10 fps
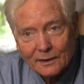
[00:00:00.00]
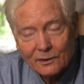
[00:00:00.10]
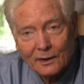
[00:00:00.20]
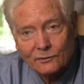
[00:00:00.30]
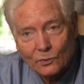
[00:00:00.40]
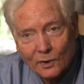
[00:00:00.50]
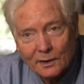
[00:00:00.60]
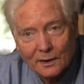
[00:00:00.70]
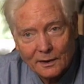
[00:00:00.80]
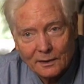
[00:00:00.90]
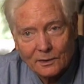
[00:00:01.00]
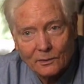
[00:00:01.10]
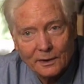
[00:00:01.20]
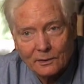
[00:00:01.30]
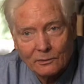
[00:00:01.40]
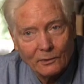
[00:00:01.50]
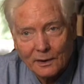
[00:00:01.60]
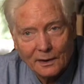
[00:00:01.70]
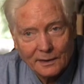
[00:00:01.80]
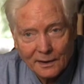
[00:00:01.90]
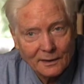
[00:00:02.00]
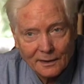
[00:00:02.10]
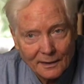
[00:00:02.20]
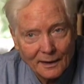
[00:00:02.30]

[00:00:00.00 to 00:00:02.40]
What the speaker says: You have to work on it the way you would work on anything